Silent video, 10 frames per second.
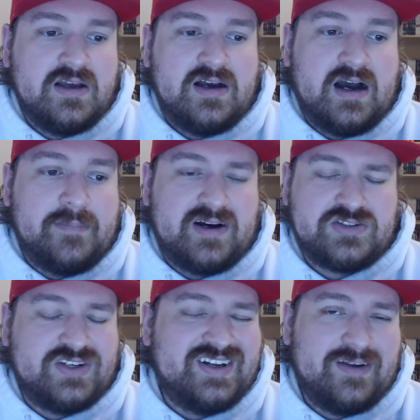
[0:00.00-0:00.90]

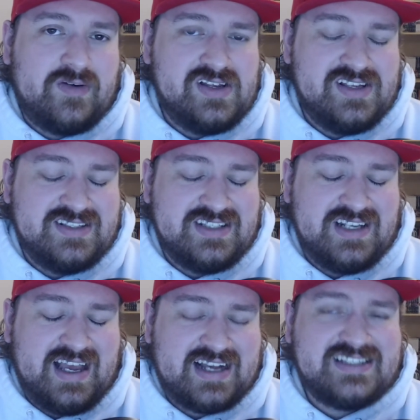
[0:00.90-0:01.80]
Also, I didn't have easy
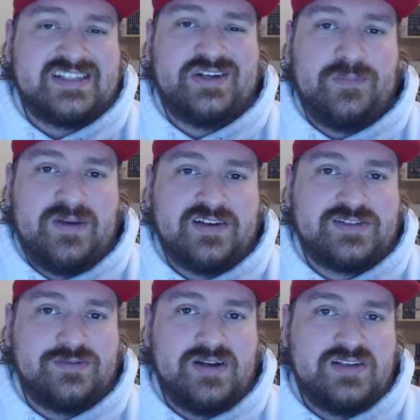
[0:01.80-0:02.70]
access to a
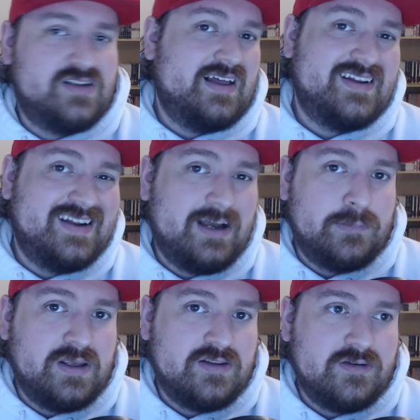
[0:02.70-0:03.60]
PS3, so that didn't
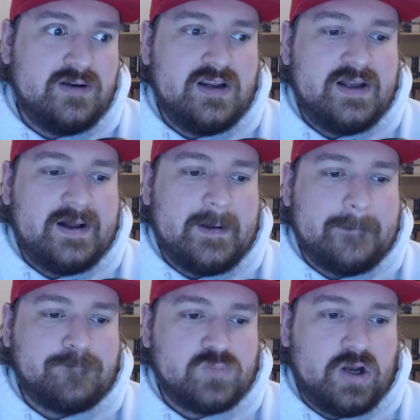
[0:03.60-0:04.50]
help either.
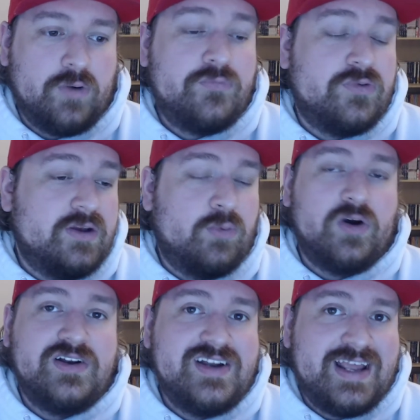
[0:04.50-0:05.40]
Hopefully,
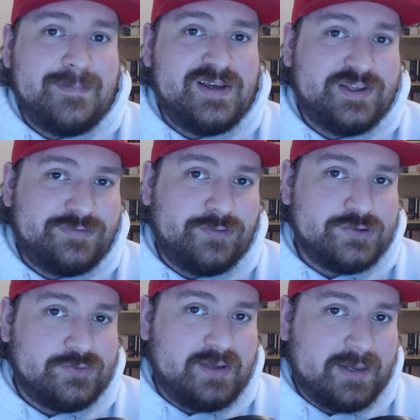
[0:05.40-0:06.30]
one day
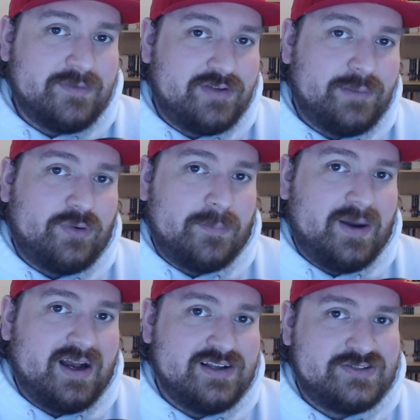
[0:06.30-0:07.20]
PS4s will become available to
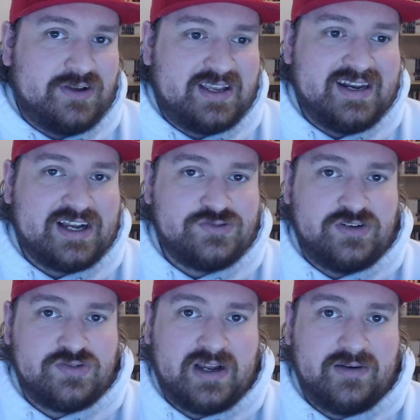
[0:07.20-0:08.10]
buy, so I can actually
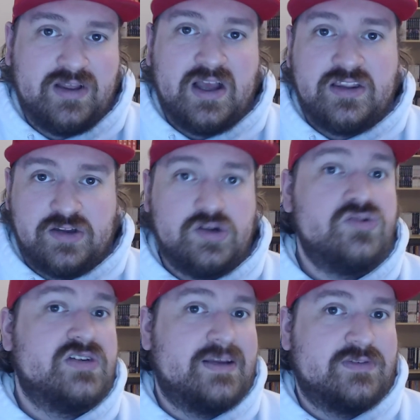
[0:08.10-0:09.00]
try out the
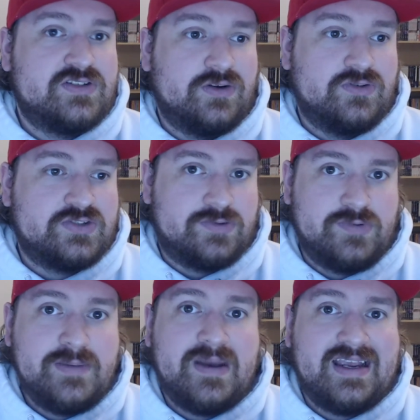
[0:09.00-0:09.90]
new Demon Souls, the
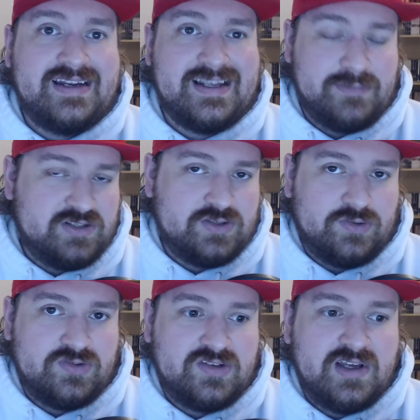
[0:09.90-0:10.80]
remade Demon
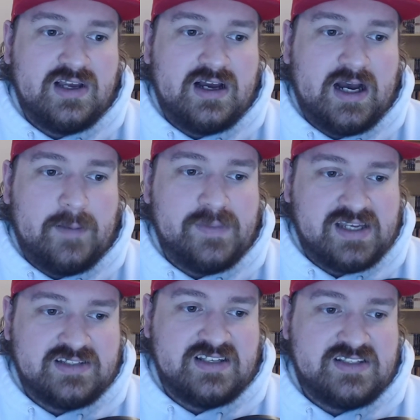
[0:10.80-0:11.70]
Souls,
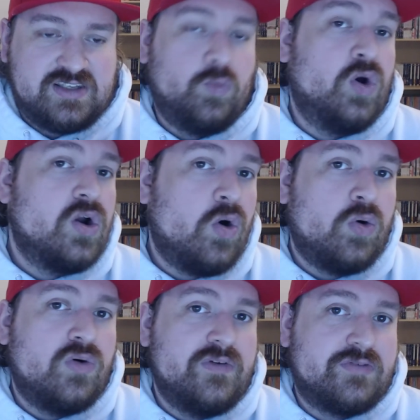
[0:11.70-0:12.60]
because it's the one
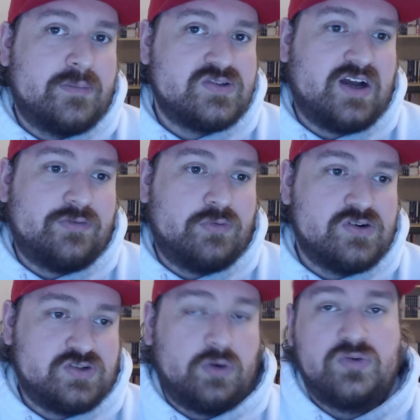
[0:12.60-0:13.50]
hole in From Software
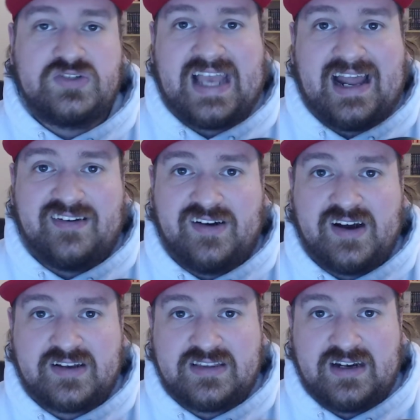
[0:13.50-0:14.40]
Souls
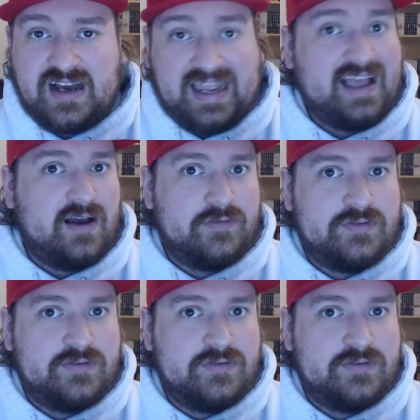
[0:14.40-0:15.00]
catalog that I have.